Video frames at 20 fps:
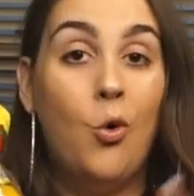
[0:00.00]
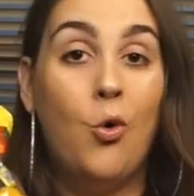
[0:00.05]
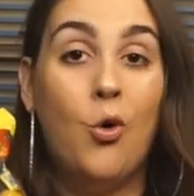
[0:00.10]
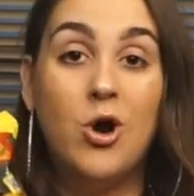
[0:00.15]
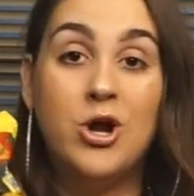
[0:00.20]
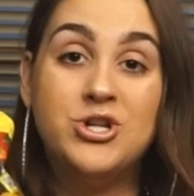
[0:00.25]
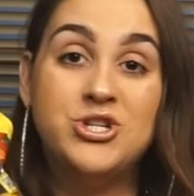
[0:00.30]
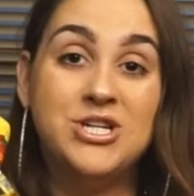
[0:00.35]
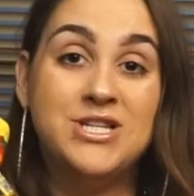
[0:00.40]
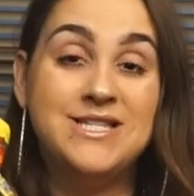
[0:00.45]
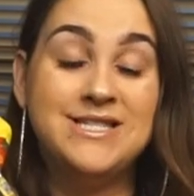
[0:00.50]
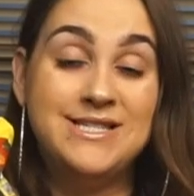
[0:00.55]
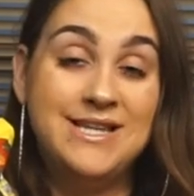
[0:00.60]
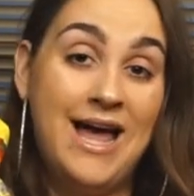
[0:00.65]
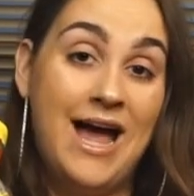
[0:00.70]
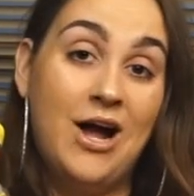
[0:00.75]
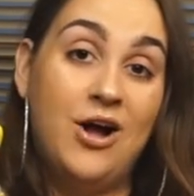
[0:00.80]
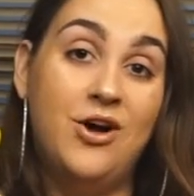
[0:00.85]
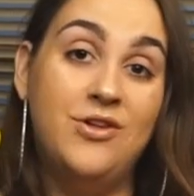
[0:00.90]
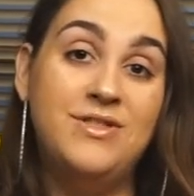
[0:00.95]
or just
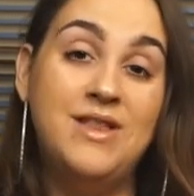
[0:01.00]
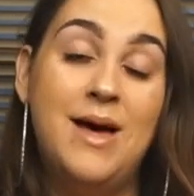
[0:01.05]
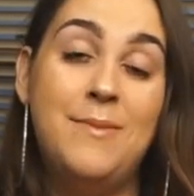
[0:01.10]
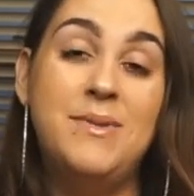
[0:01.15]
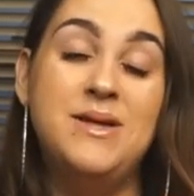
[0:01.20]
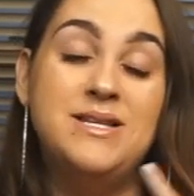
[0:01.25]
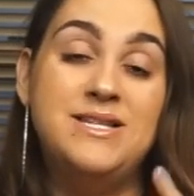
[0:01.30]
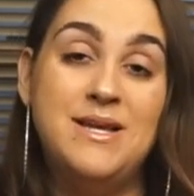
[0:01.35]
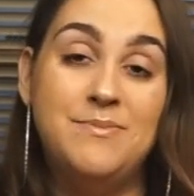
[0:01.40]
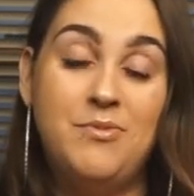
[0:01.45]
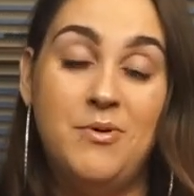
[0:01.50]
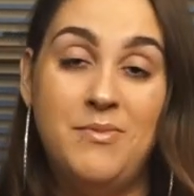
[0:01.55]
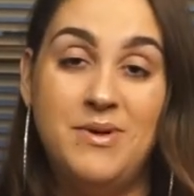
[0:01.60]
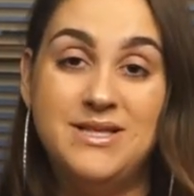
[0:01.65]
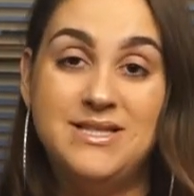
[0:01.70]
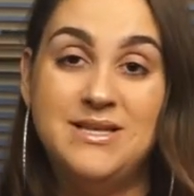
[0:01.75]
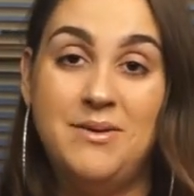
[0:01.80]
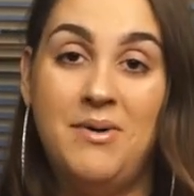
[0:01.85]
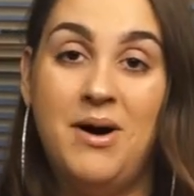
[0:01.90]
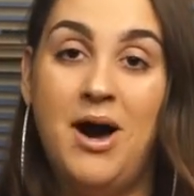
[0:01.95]
snack on them and dip them
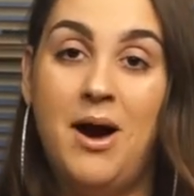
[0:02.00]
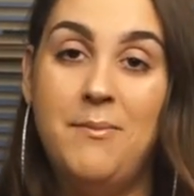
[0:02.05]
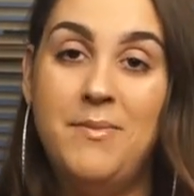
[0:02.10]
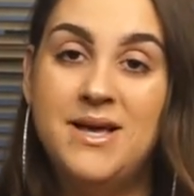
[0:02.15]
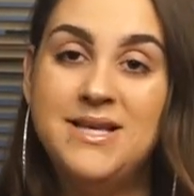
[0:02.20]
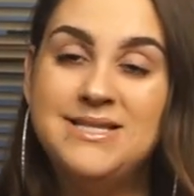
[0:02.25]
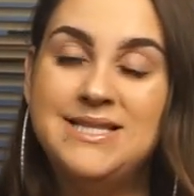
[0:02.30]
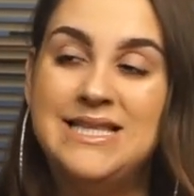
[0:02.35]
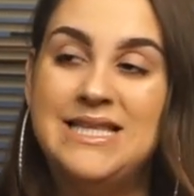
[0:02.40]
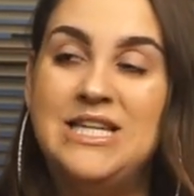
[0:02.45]
in some hummus.